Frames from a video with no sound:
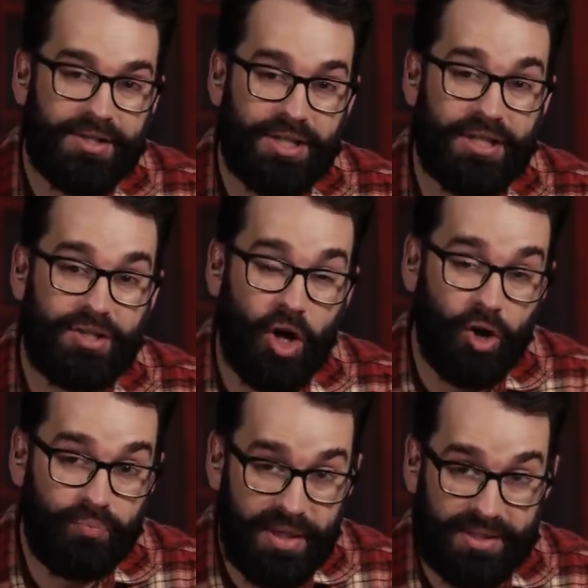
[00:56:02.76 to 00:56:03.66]
so you
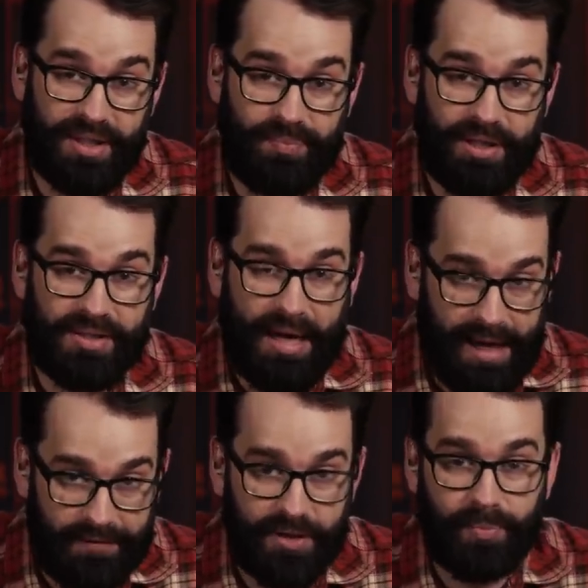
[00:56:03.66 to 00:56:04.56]
don't miss it because
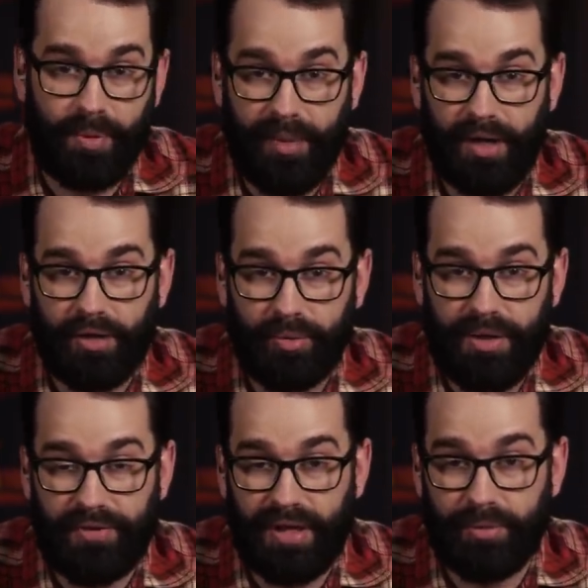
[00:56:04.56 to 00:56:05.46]
after the premiere, it will
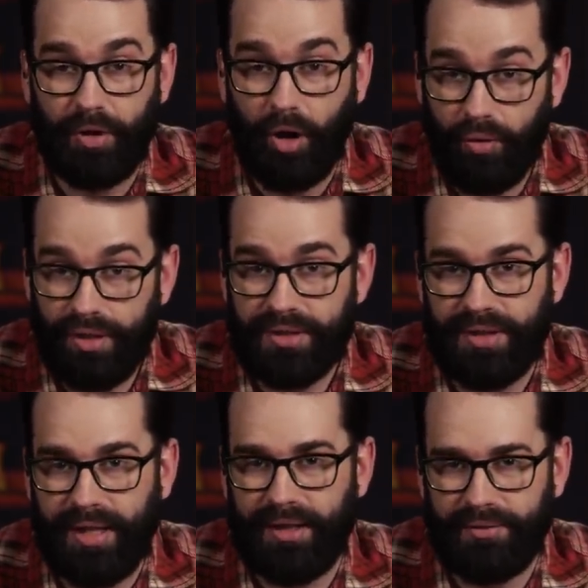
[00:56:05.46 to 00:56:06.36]
be available only
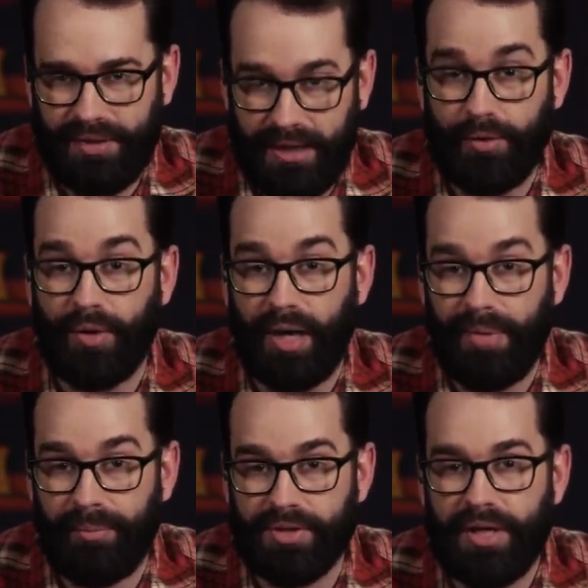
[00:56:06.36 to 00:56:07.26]
to da- Daily Wire
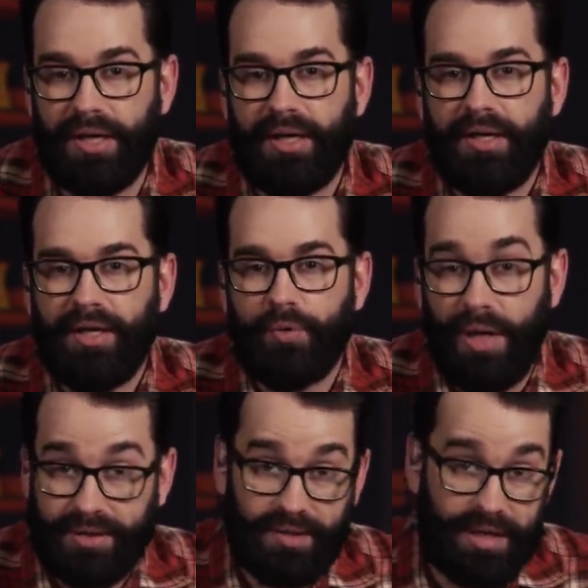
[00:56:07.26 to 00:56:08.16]
members.
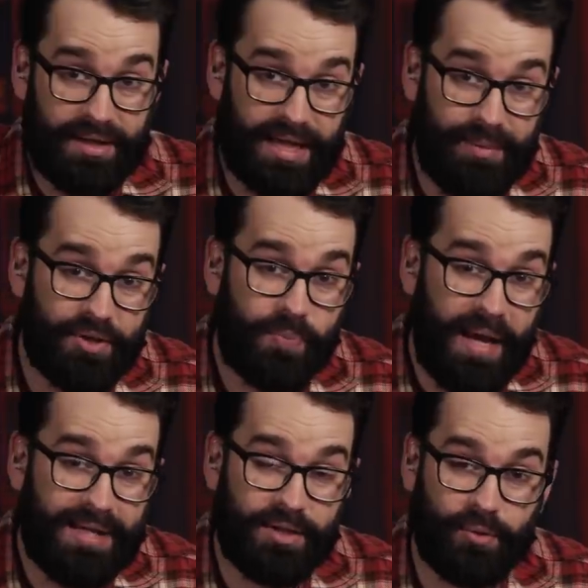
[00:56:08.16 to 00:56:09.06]
We entered the entertainment
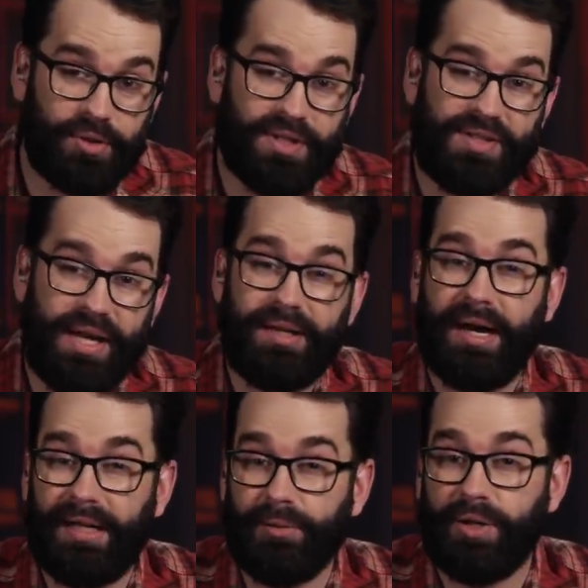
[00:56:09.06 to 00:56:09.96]
space in order to send
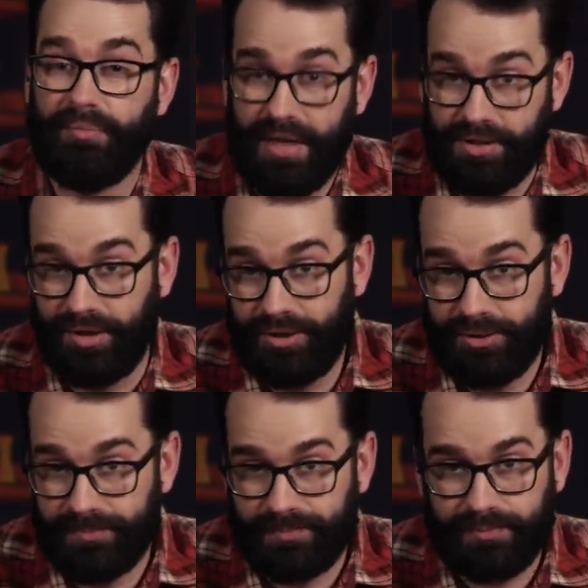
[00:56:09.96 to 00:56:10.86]
Hollywood a
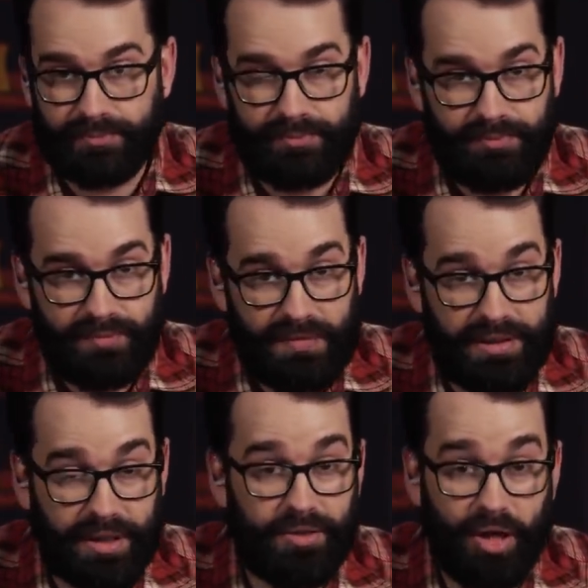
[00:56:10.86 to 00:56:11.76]
message
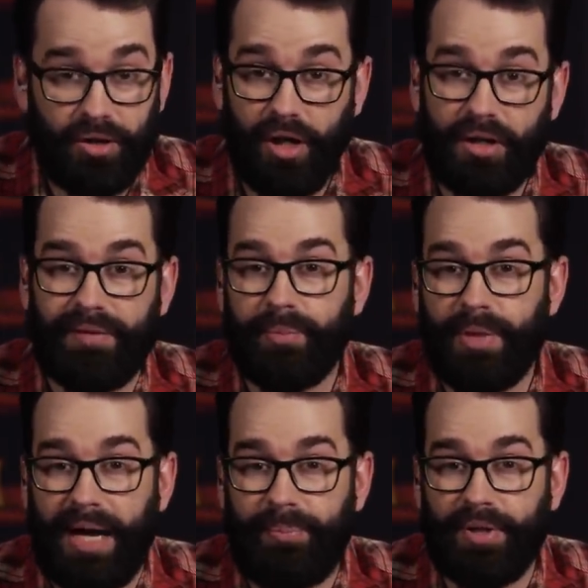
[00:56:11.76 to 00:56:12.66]
that you no longer have a
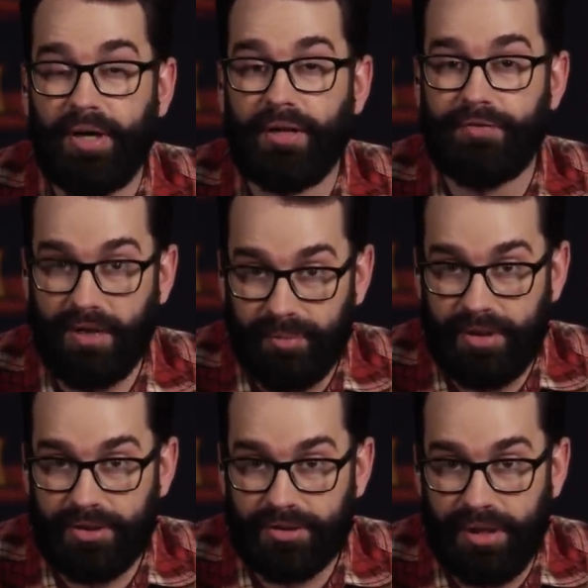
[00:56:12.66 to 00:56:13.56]
monopoly on the film
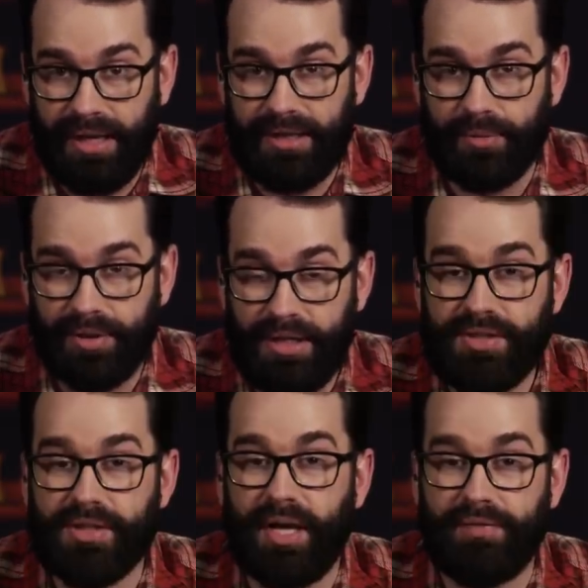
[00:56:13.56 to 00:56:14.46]
industry, and the
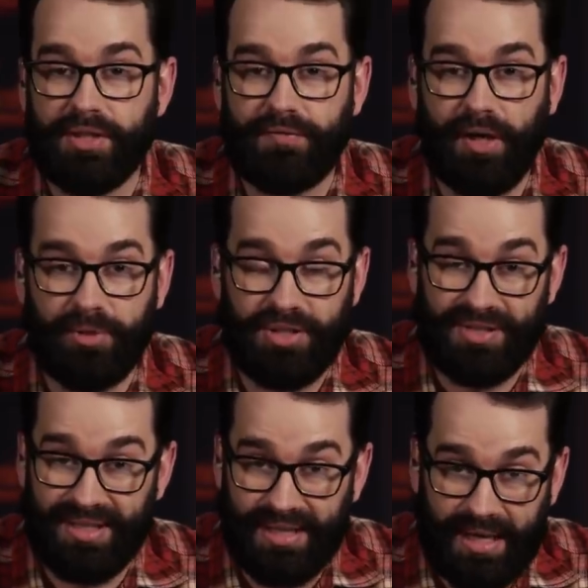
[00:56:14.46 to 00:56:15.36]
release of this film is
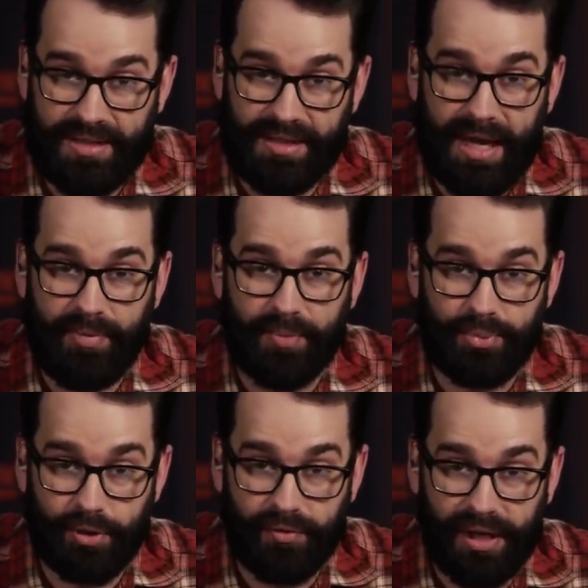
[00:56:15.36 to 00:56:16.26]
just the next step in
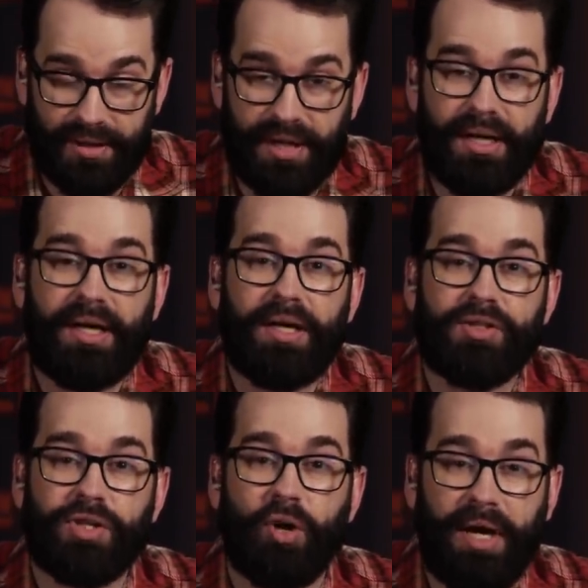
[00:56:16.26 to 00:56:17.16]
proving it.
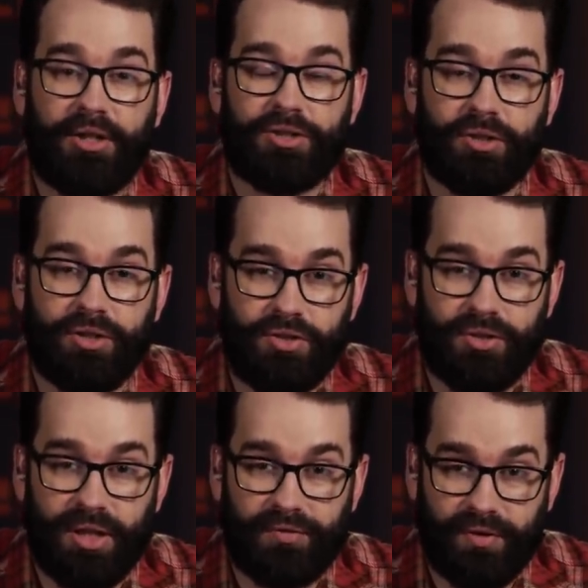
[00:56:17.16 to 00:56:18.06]
So make sure you
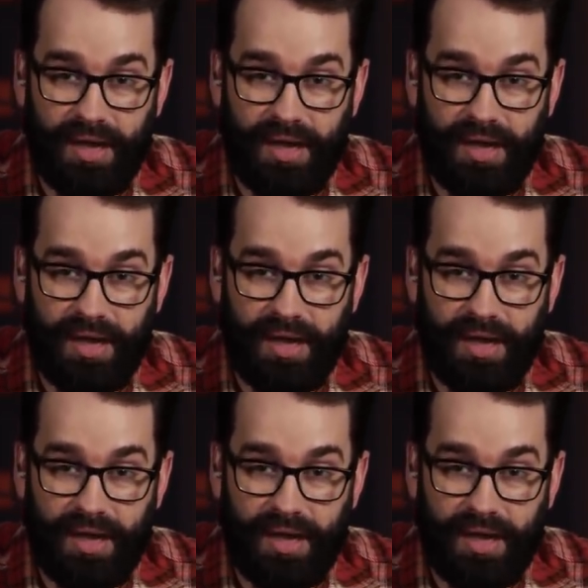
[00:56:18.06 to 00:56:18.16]
tune in for